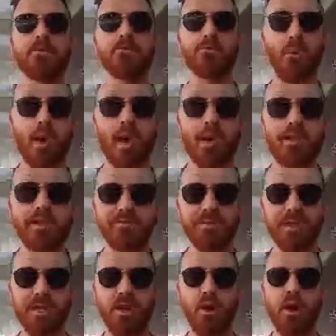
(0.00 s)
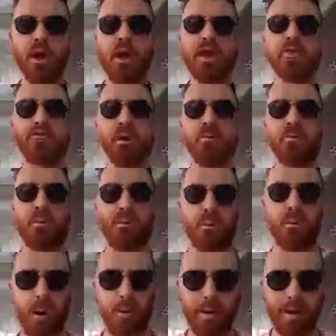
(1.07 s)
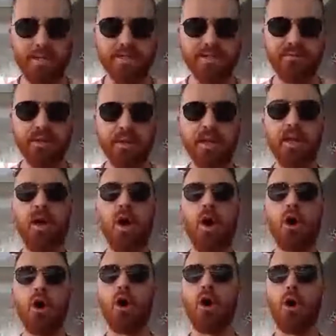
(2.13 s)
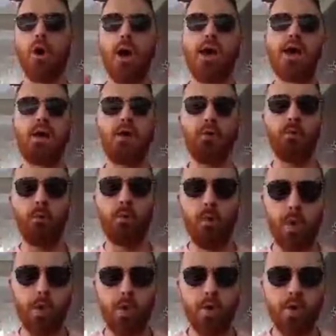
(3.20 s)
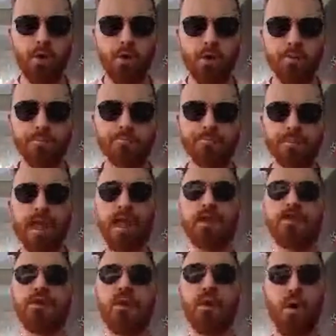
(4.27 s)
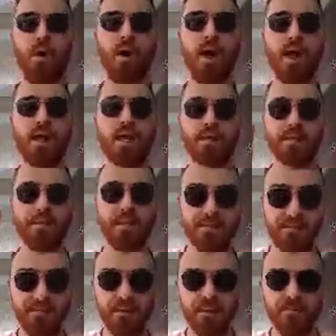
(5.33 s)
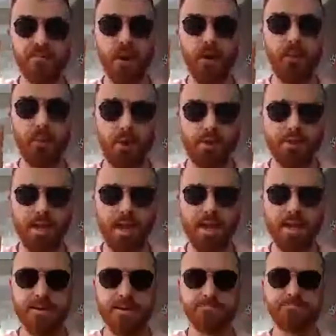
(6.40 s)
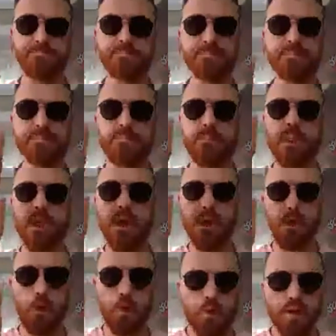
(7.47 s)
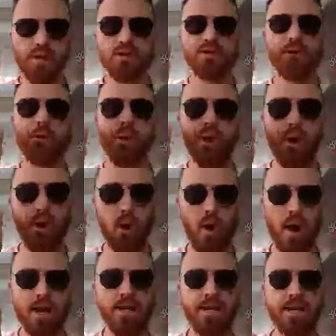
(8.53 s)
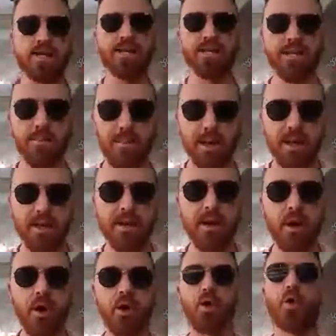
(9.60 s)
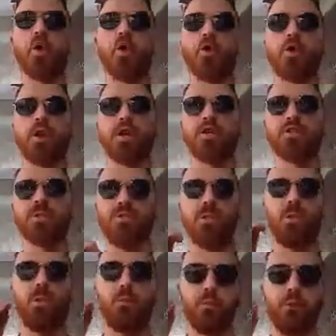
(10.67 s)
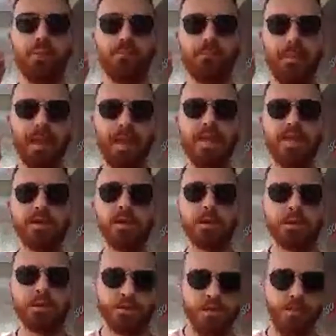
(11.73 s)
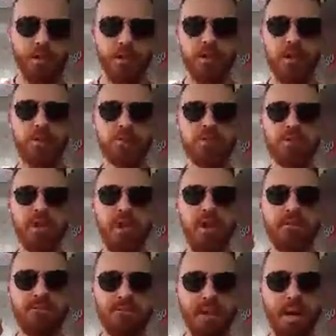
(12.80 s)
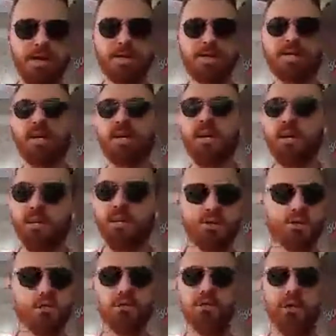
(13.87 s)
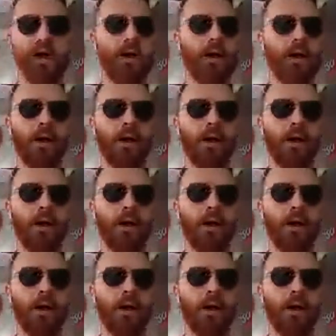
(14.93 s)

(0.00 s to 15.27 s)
reactively. I live proactively. I work and I live my work day according to what I need it to be, according to what will bring me closer to my goals faster, sooner,